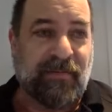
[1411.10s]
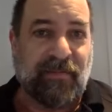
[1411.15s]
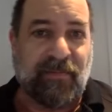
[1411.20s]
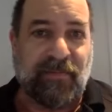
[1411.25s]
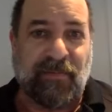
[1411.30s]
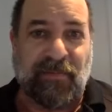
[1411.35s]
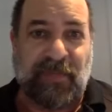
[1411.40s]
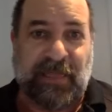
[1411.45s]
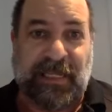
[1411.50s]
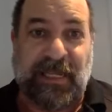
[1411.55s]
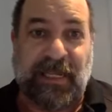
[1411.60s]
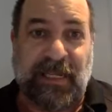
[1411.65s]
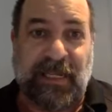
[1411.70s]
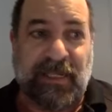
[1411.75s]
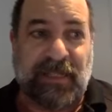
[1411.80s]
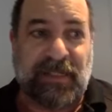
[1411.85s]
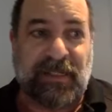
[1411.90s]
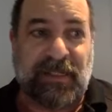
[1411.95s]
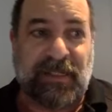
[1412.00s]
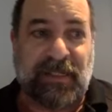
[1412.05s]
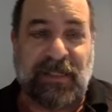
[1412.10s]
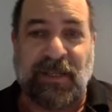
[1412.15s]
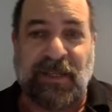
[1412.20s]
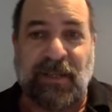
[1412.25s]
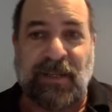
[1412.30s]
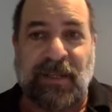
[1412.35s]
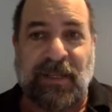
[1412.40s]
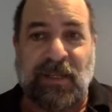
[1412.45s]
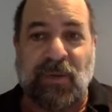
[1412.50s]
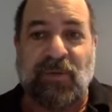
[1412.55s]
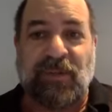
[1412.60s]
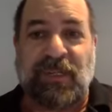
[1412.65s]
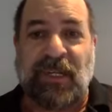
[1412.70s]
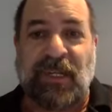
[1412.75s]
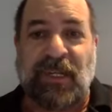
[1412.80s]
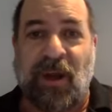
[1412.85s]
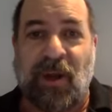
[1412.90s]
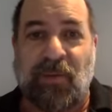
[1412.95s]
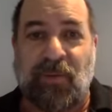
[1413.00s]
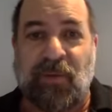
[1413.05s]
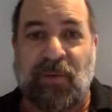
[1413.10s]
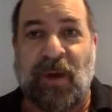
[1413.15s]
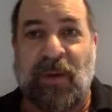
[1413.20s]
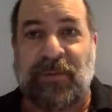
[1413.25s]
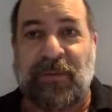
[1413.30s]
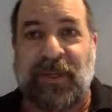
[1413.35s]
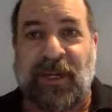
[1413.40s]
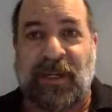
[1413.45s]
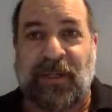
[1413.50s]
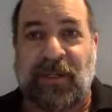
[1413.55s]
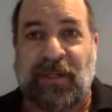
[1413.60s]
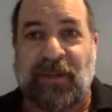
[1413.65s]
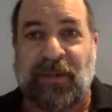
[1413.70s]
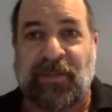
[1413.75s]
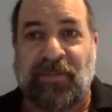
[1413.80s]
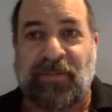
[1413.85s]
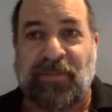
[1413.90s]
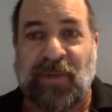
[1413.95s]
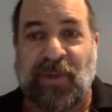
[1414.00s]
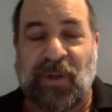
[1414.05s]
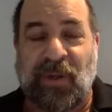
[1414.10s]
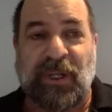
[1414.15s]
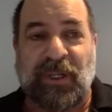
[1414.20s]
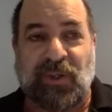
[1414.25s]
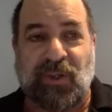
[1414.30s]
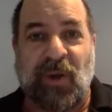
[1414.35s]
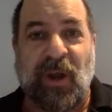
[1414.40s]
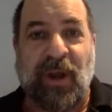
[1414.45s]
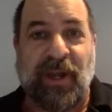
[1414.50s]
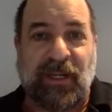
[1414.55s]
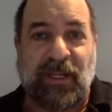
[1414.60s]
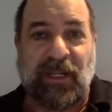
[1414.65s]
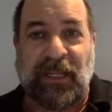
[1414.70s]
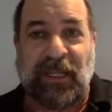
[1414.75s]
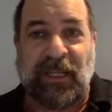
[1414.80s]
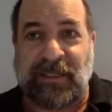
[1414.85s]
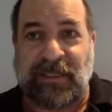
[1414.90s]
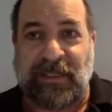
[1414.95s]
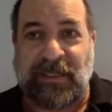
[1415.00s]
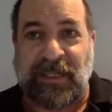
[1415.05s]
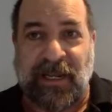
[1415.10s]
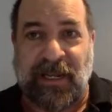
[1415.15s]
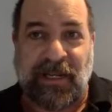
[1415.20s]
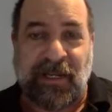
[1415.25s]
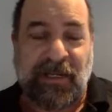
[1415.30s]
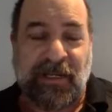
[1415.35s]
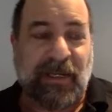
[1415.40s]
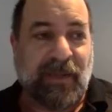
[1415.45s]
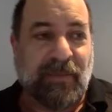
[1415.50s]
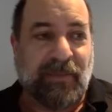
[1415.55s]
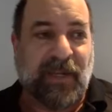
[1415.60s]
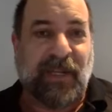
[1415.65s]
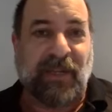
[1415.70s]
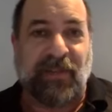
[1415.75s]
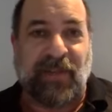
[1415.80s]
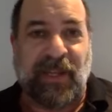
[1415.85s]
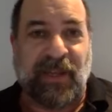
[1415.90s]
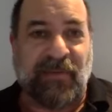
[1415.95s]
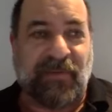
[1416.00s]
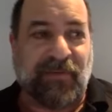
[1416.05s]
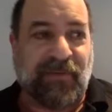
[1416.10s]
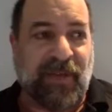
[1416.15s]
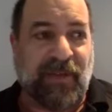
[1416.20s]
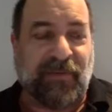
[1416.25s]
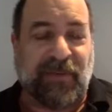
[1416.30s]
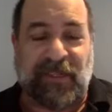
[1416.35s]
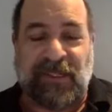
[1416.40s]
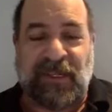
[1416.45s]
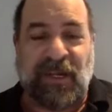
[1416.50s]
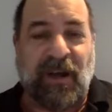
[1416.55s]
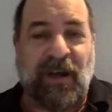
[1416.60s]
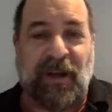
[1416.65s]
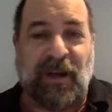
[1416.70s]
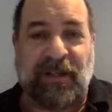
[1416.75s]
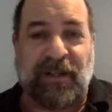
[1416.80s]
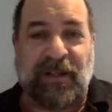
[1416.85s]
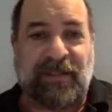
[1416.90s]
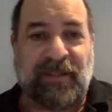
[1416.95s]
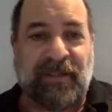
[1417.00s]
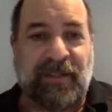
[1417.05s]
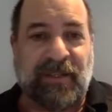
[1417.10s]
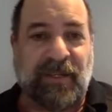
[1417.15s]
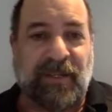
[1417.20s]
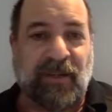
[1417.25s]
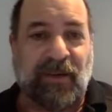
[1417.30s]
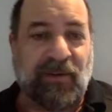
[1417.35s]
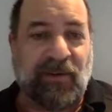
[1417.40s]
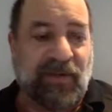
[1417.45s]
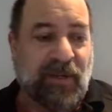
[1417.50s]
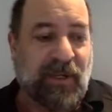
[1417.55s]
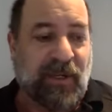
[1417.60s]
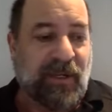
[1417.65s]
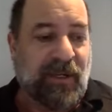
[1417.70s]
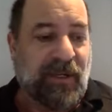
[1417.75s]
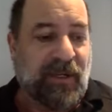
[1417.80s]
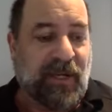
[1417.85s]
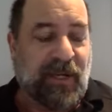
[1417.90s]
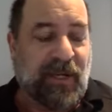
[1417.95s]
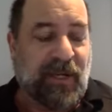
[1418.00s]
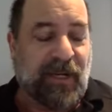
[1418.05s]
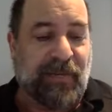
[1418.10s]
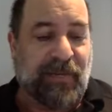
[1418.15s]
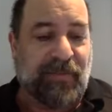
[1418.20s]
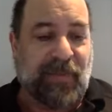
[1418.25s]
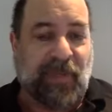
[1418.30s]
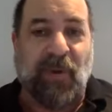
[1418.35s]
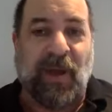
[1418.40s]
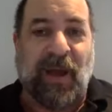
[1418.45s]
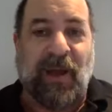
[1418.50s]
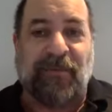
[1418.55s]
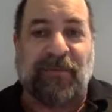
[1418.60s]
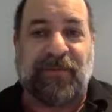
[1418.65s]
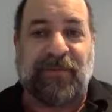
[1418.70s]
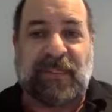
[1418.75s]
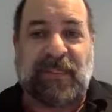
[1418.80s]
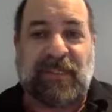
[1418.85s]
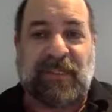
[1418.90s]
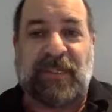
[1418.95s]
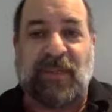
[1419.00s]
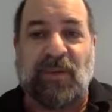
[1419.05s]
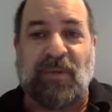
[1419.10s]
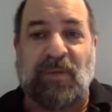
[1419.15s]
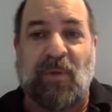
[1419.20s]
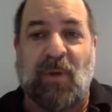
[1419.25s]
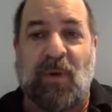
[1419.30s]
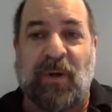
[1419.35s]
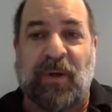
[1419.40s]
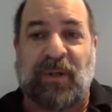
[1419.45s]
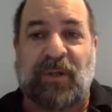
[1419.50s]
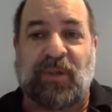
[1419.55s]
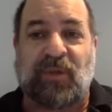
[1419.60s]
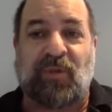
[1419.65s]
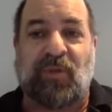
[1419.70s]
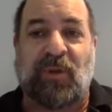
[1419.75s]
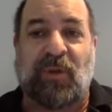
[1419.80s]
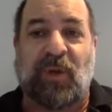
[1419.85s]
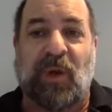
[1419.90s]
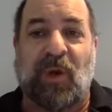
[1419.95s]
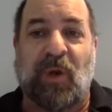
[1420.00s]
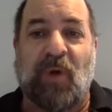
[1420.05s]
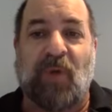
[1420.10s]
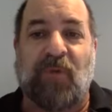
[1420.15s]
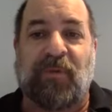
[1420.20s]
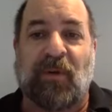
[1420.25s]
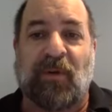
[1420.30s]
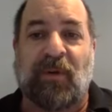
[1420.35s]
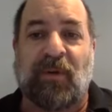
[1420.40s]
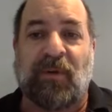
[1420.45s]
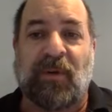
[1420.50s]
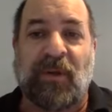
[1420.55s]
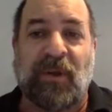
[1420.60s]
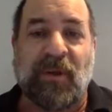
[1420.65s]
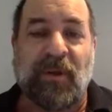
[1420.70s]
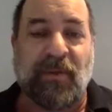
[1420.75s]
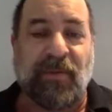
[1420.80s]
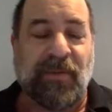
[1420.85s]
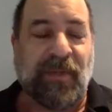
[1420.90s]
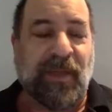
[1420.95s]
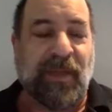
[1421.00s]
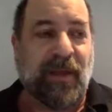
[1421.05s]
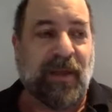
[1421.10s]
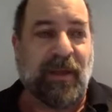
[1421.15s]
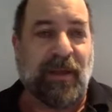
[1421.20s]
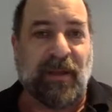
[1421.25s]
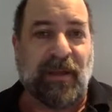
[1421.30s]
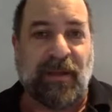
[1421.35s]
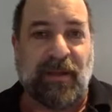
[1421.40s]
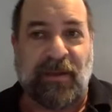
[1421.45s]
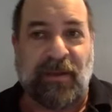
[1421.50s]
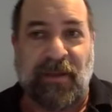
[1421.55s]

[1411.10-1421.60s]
leads using our prompt editor. You're going to try and collect data, but if it's not, you have still more control over the